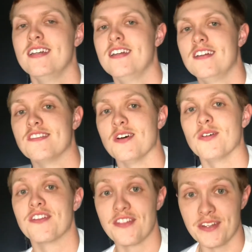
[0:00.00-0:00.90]
So
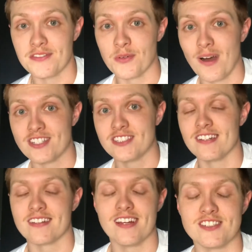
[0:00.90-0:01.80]
thank you for watching, and
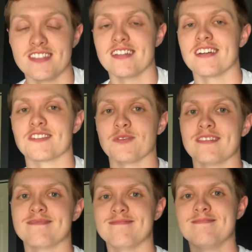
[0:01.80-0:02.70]
I'll catch you in the next one.
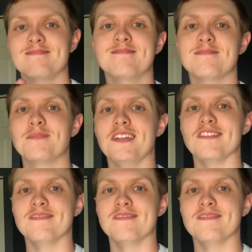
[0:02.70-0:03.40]
Peace.